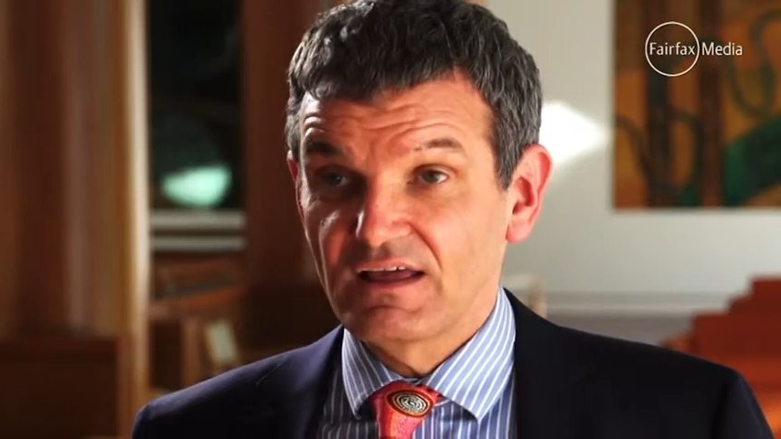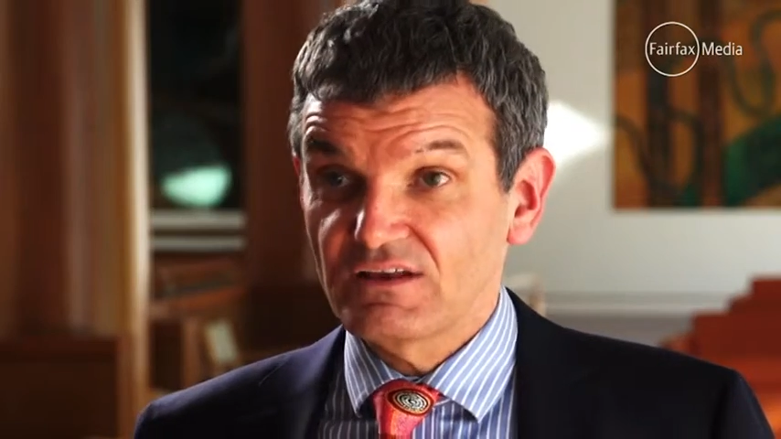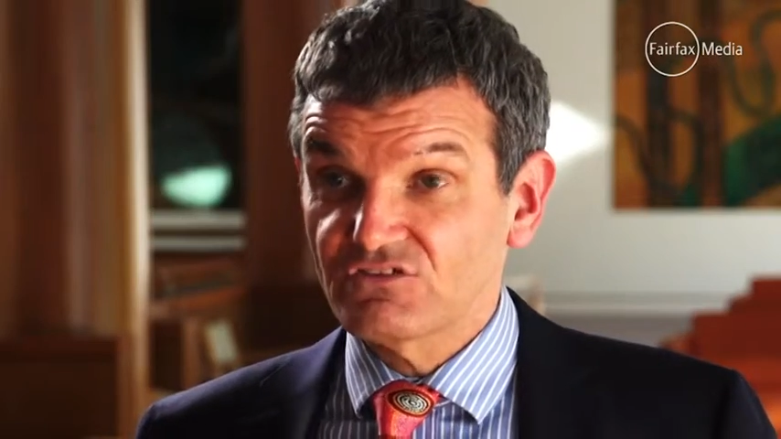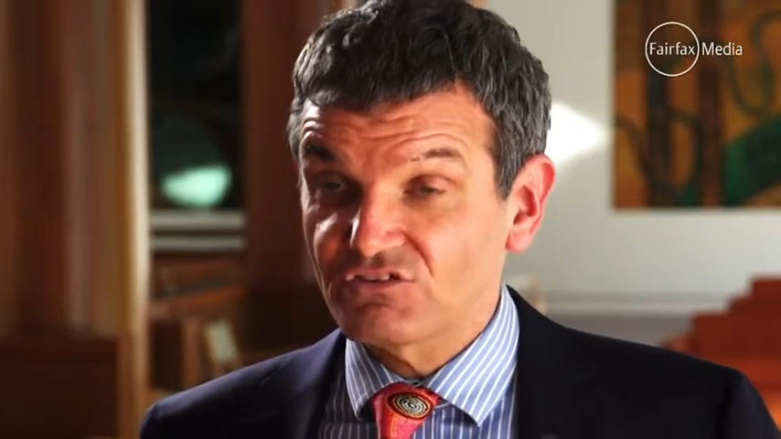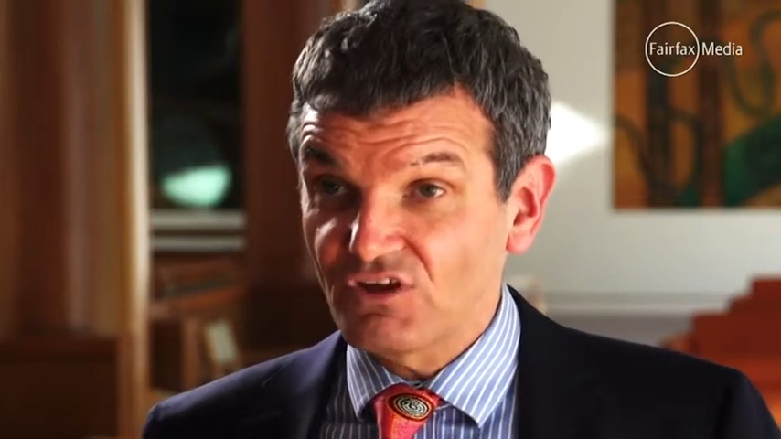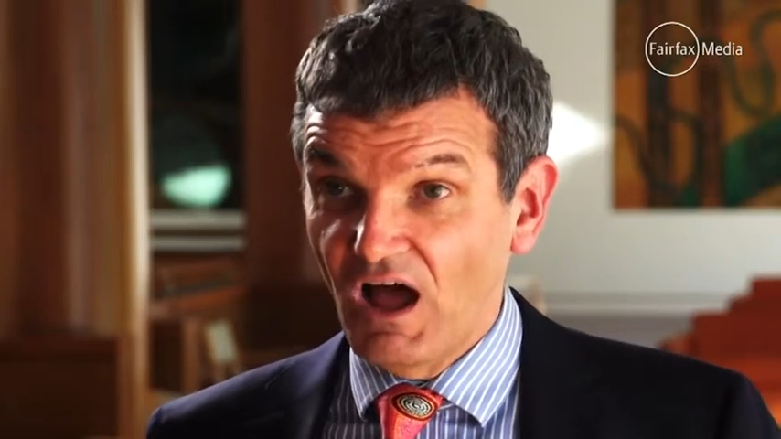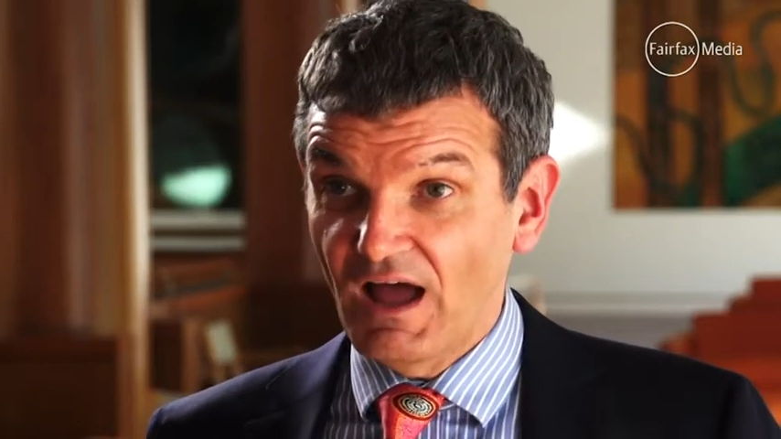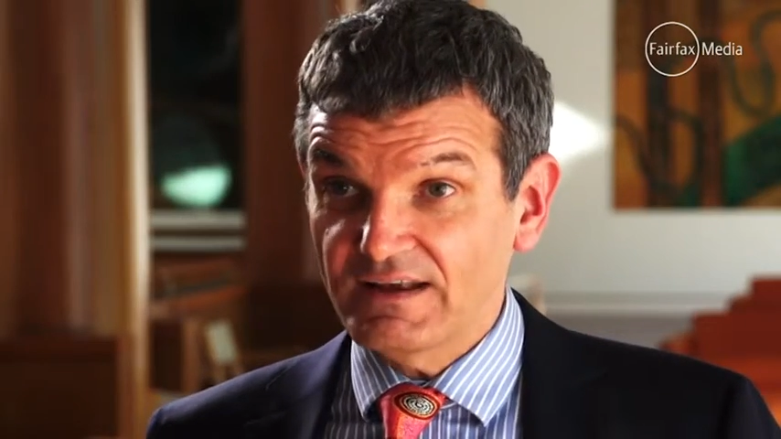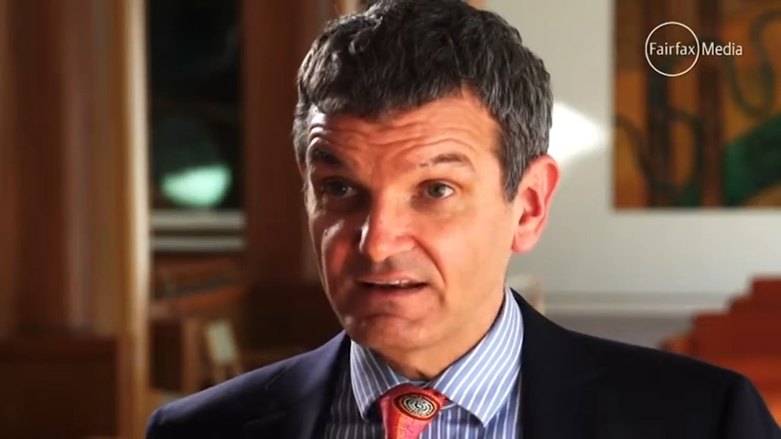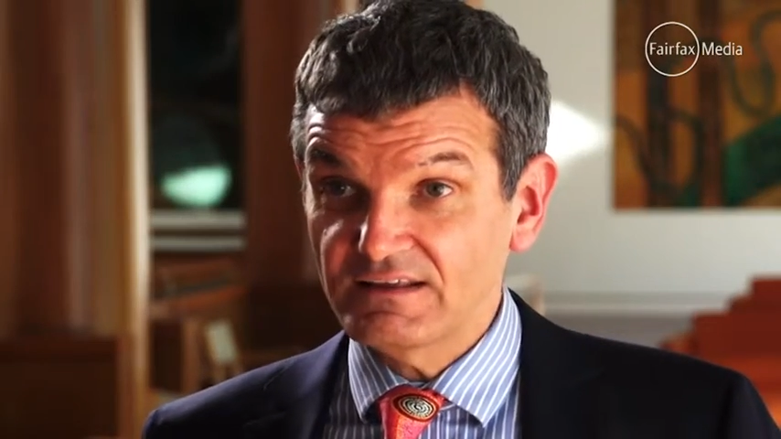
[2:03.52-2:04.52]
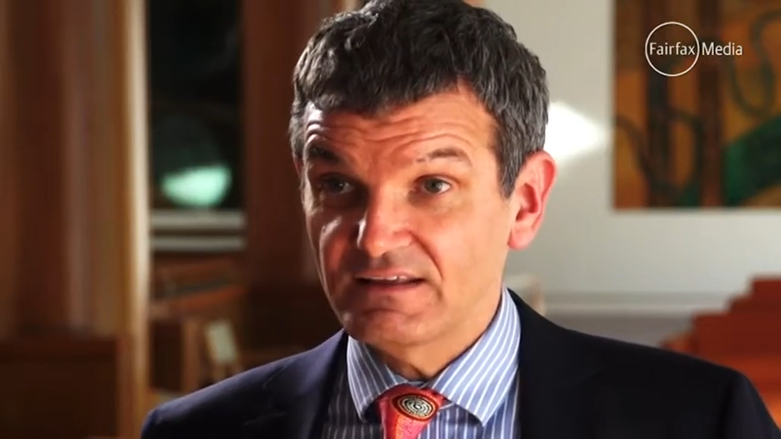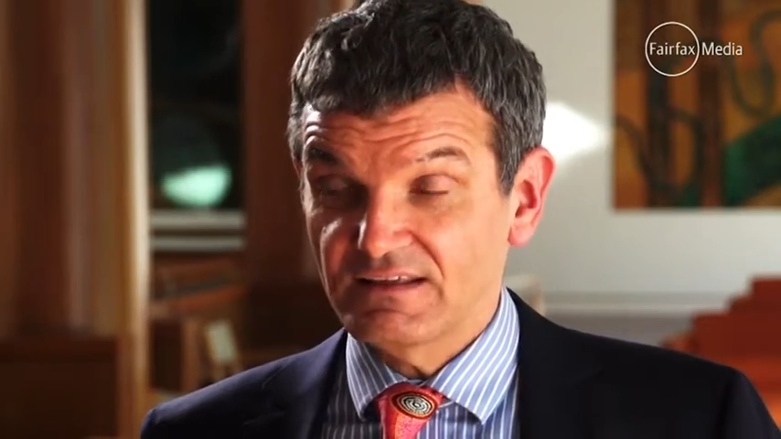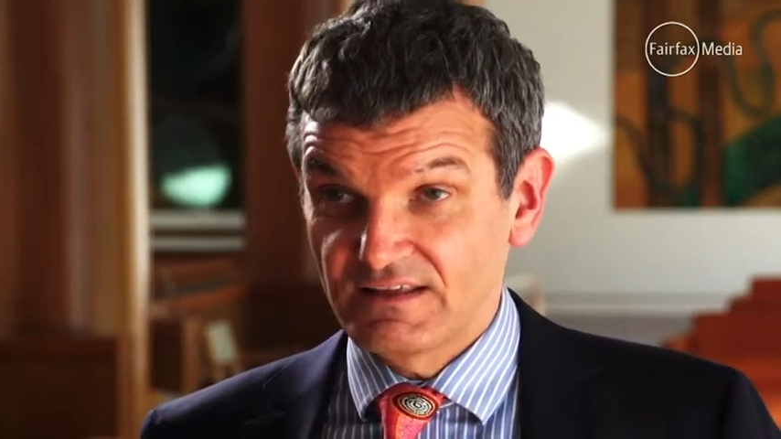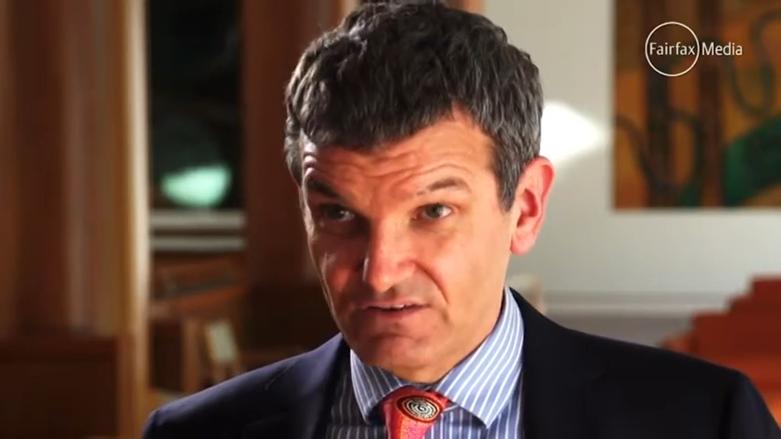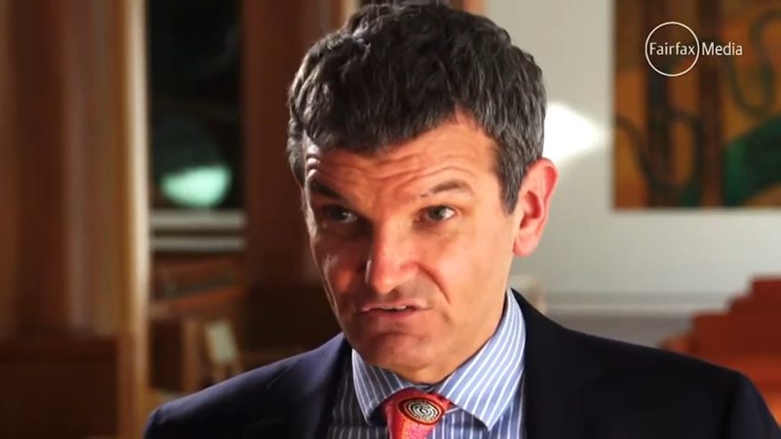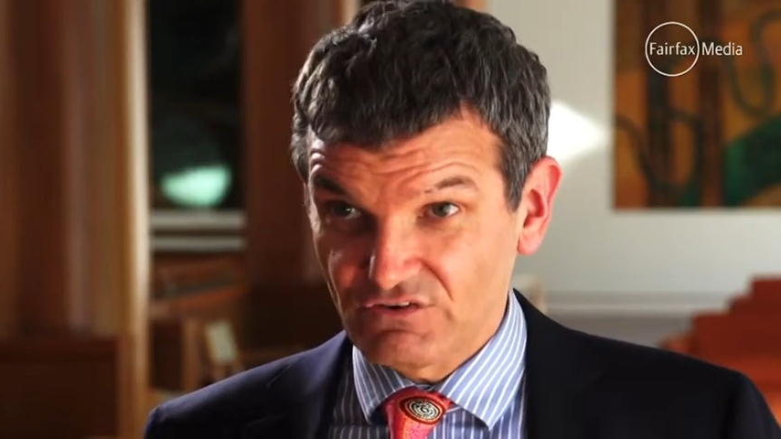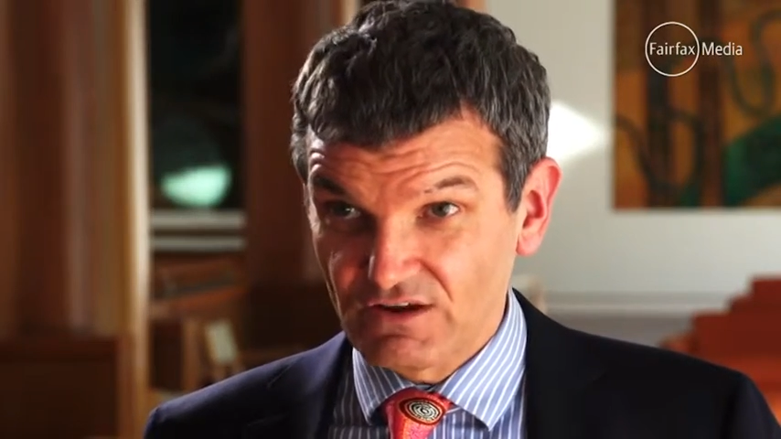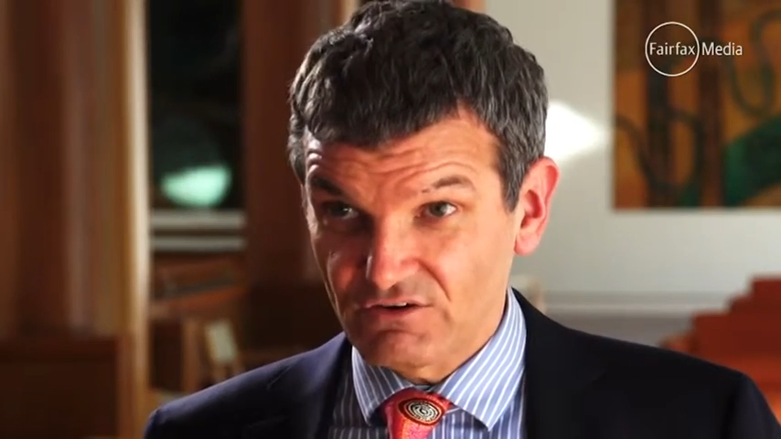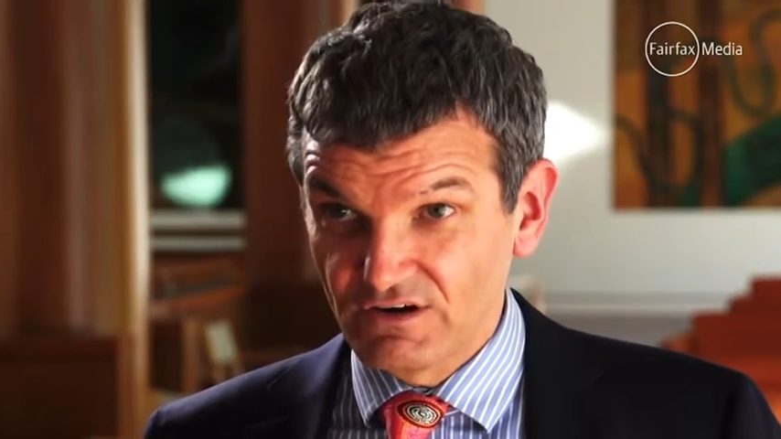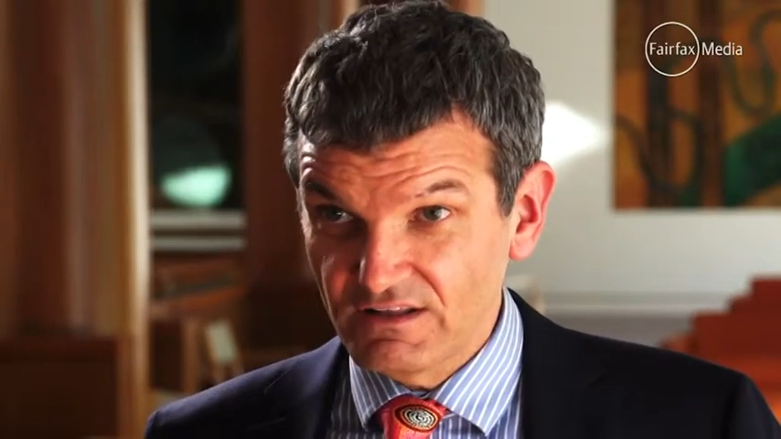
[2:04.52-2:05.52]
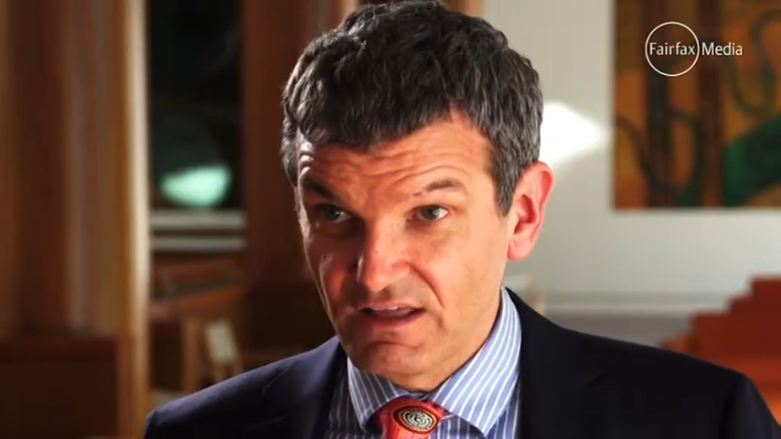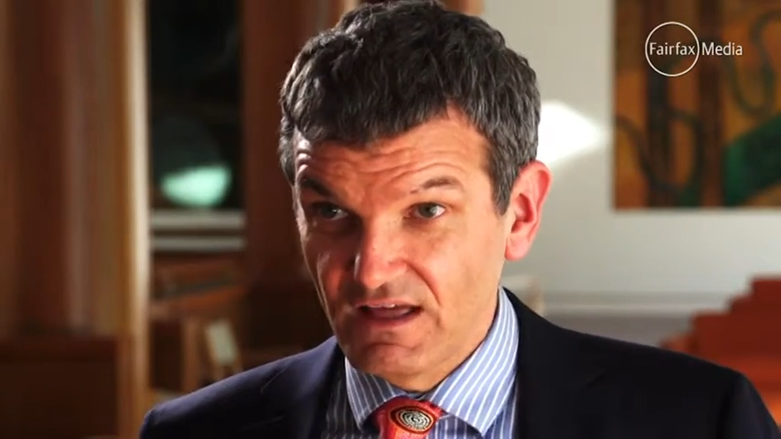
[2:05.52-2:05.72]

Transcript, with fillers: it's signed in secret,